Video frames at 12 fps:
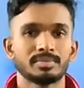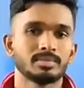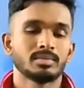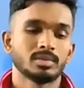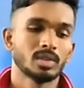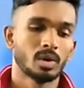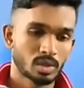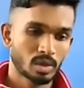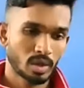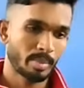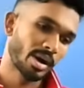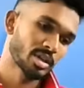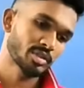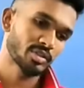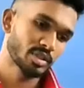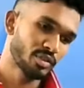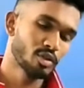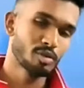Go through your marks for
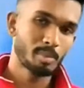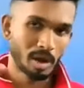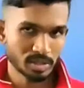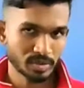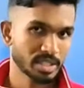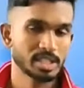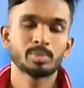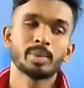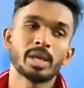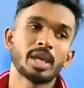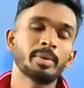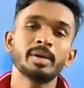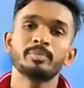full marks for this paper.